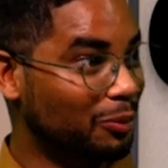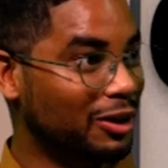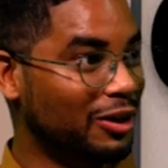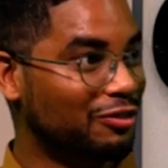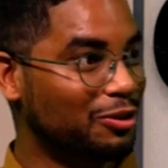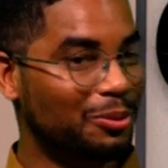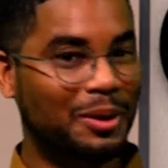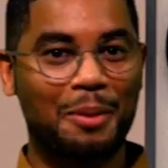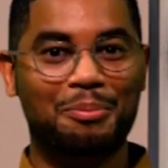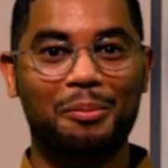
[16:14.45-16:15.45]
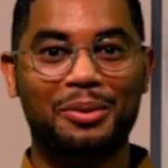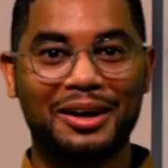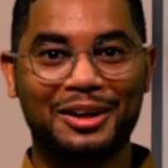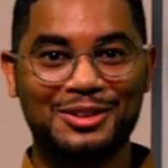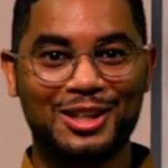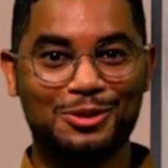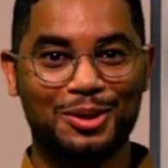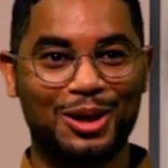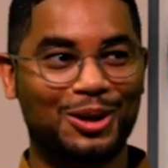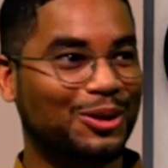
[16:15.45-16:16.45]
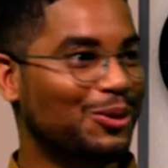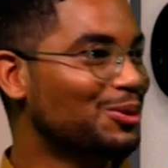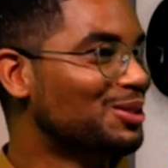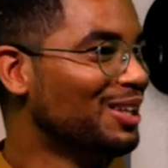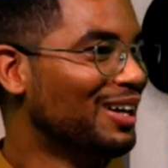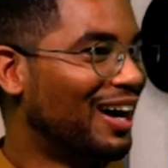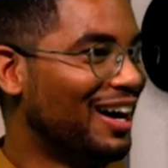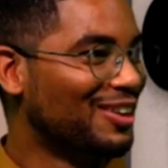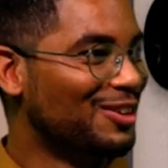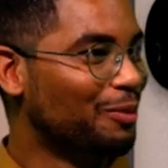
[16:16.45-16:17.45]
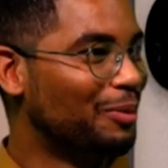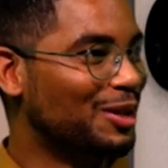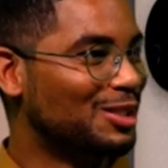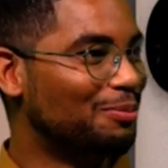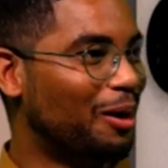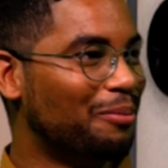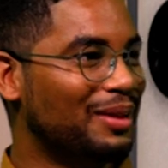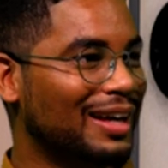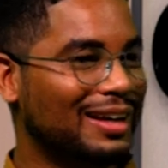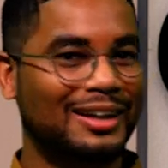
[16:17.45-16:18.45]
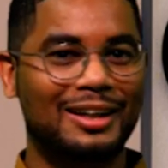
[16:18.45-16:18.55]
We don't have to bump our head ourselves. We can use other entrepreneurs to bump their head.